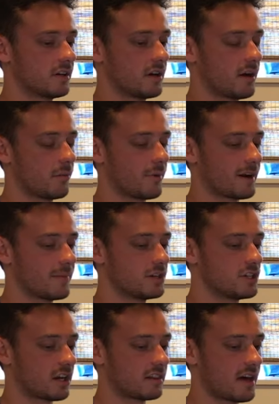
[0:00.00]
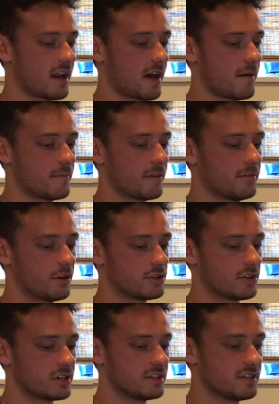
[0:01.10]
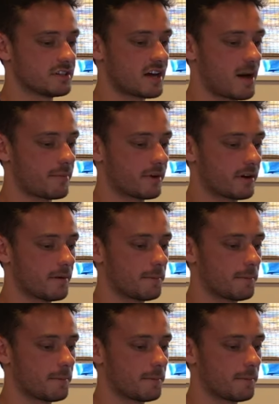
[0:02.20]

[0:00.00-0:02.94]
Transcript: I would recommend checking that out if you're interested in this topic.